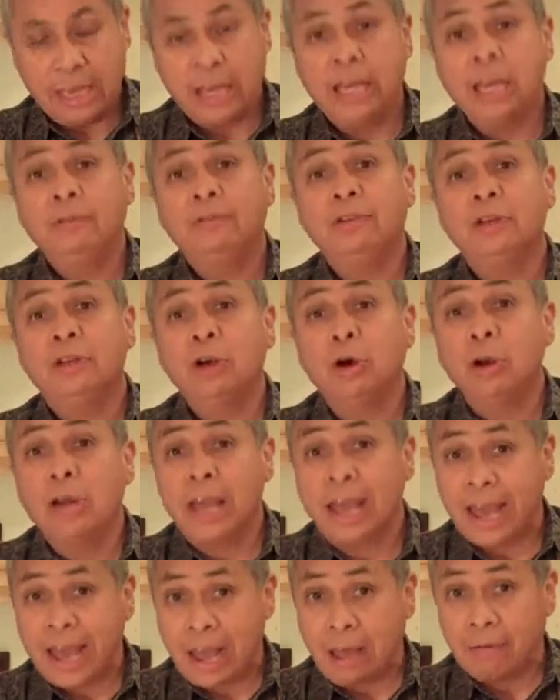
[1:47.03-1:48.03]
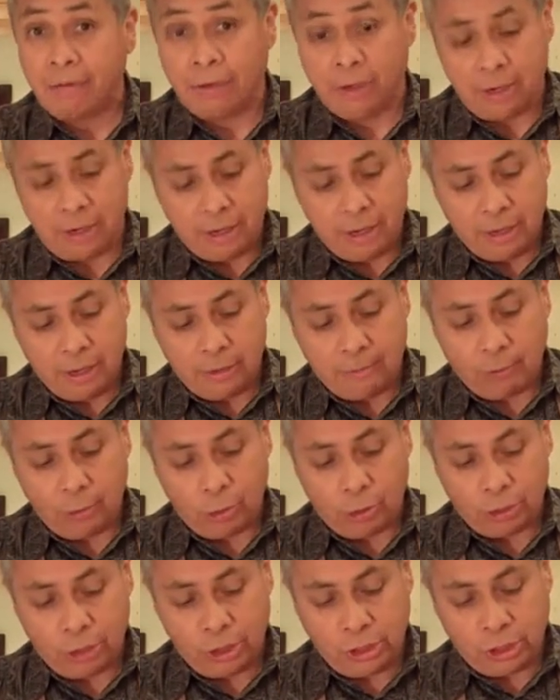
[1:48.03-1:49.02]
And if you don't have it, of
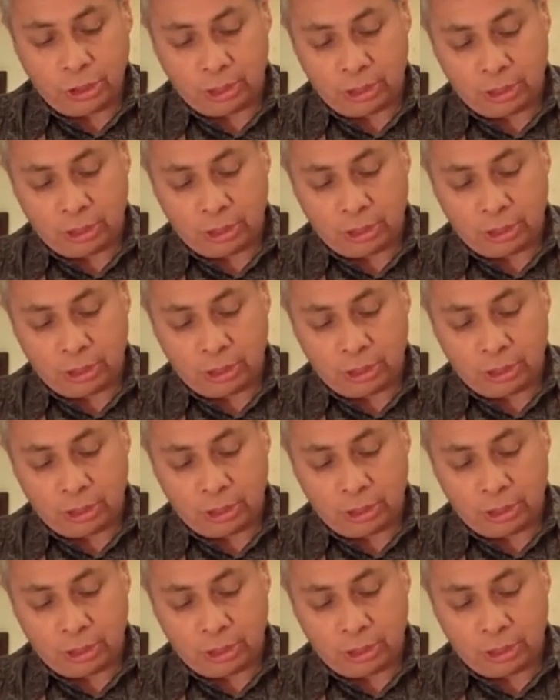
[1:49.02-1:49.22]
course you could